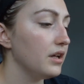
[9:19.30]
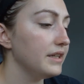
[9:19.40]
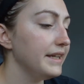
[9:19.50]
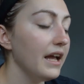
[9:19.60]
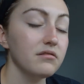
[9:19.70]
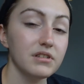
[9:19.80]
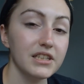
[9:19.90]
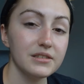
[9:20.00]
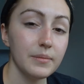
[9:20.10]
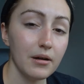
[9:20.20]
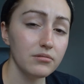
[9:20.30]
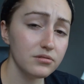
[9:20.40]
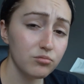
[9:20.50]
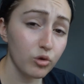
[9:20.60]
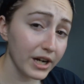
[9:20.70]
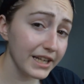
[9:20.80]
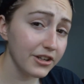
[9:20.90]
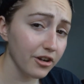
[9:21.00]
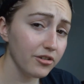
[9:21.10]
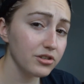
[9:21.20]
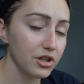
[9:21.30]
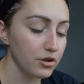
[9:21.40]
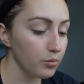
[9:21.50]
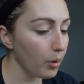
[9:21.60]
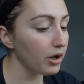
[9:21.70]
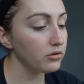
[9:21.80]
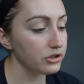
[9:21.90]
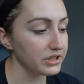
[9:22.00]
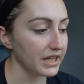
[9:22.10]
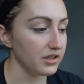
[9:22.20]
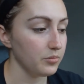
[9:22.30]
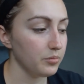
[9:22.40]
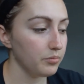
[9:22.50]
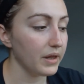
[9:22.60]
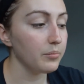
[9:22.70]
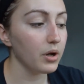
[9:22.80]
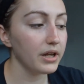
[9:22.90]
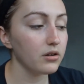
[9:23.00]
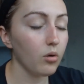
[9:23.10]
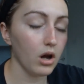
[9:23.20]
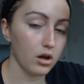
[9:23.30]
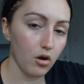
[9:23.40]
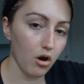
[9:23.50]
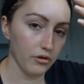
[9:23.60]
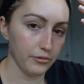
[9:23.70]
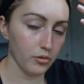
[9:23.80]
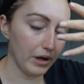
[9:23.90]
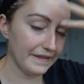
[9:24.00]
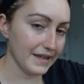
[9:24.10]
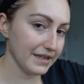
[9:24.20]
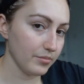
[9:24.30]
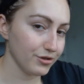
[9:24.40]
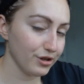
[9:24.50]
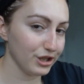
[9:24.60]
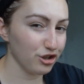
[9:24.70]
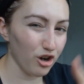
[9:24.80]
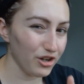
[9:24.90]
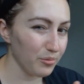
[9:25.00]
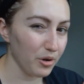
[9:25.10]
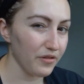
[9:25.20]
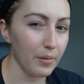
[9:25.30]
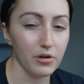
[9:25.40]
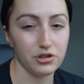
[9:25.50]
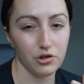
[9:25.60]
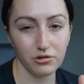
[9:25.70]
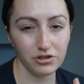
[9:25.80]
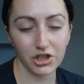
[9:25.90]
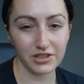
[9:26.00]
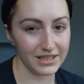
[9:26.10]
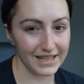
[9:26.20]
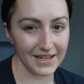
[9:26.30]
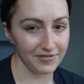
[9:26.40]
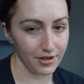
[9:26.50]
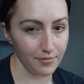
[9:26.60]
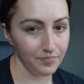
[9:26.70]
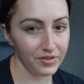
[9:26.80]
Yeah, it smells really good. So you put it on your skin. They put it quite a lot on in their demonstration. I don't put that much on, just to save some.